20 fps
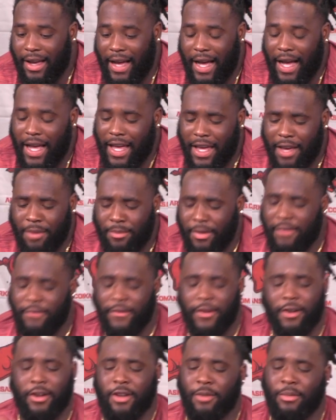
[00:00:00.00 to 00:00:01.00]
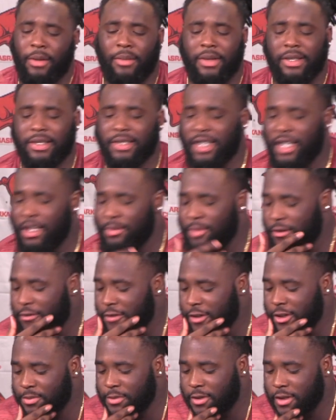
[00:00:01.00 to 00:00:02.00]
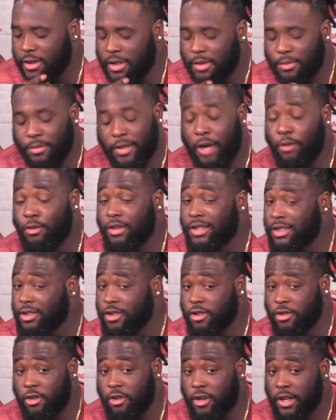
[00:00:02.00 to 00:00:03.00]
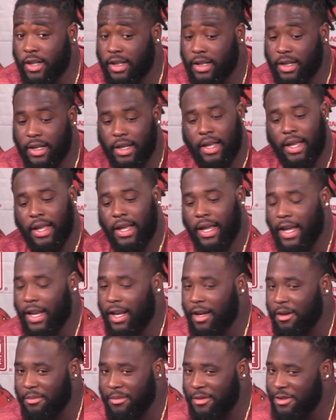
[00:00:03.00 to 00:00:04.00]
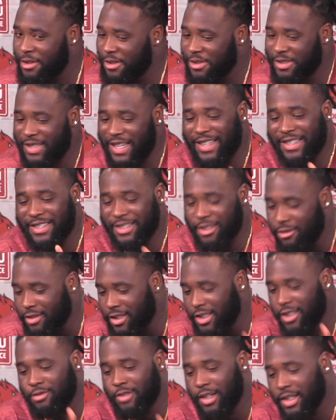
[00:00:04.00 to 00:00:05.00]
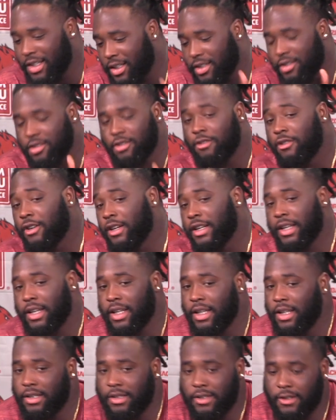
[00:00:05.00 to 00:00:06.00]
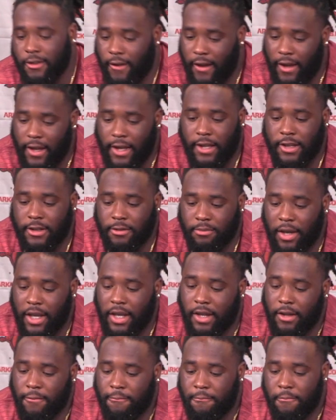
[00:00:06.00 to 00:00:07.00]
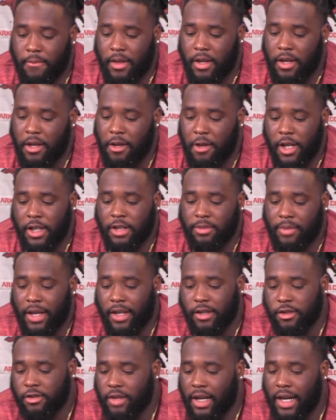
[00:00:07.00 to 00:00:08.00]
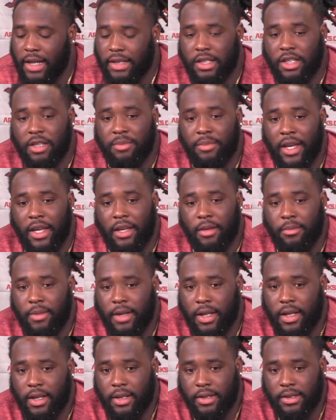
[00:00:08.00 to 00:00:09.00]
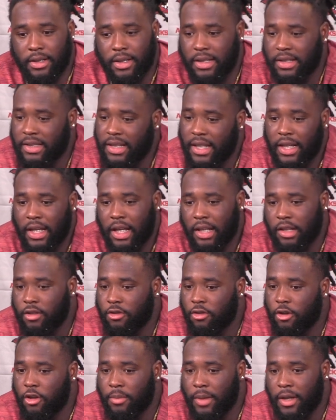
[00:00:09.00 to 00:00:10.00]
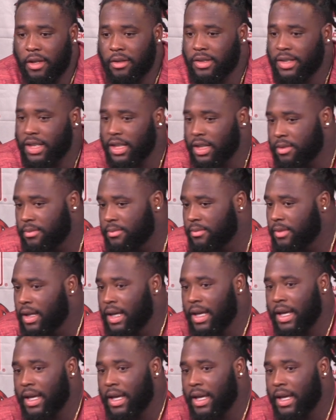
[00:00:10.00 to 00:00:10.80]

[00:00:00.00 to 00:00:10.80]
I had my finger come out my skin my freshman year, but I wasn't starting. And I'm, you know, like, Soli is right now starting, and he's making strides, and he's making plays. He's getting after the quarterback. You can tell him